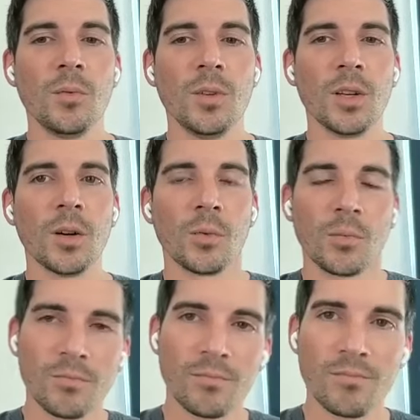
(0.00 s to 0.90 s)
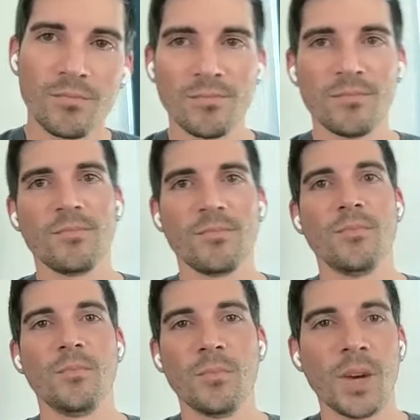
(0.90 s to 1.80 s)
you know,
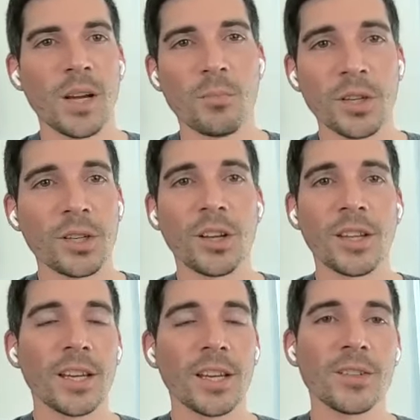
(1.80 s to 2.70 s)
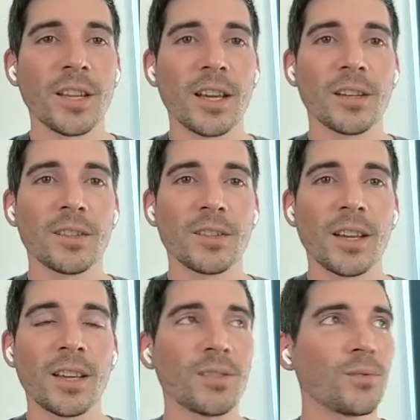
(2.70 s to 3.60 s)
my opinion on that is
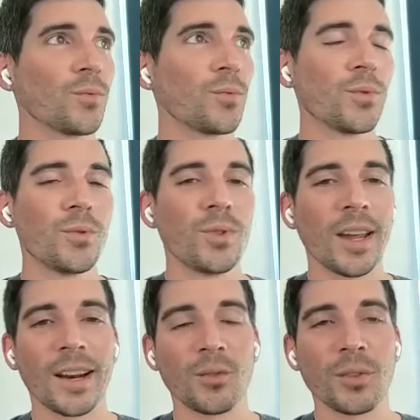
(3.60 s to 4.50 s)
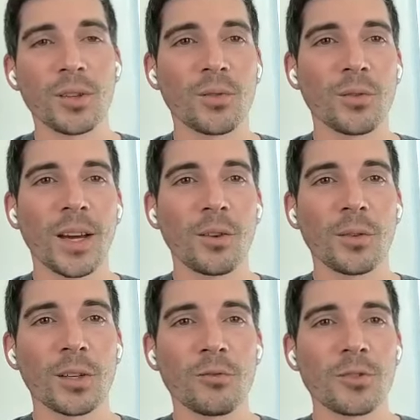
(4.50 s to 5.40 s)
that I don't
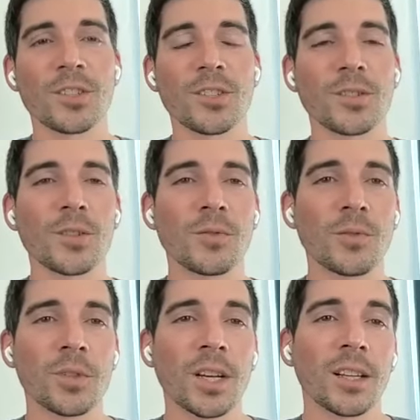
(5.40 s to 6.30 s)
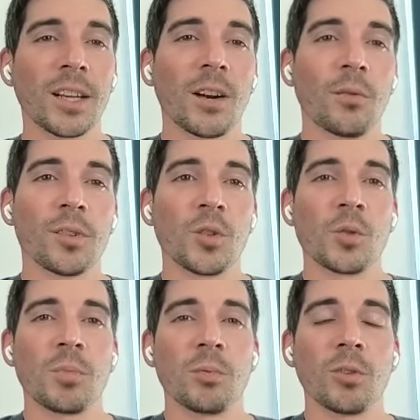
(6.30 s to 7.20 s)
think resistance is futile, and I don't think
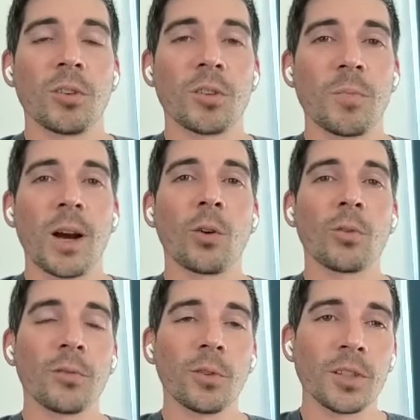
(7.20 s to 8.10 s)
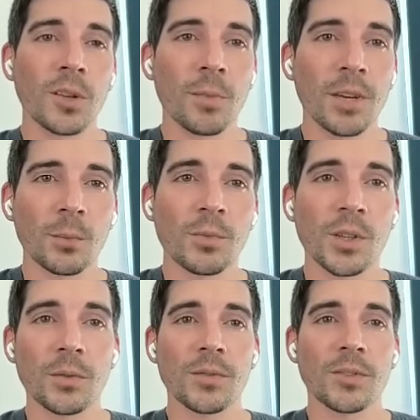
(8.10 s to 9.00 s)
these people are as powerful as they make
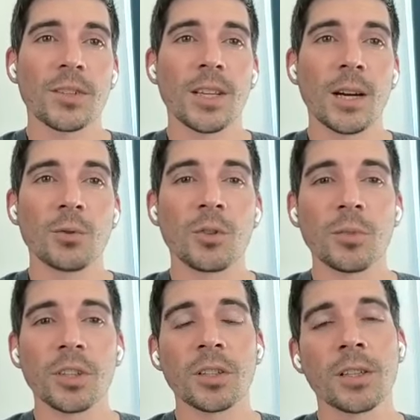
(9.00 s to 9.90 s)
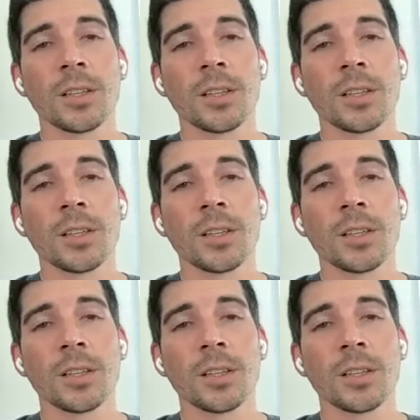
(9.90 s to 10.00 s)
themselves out to be.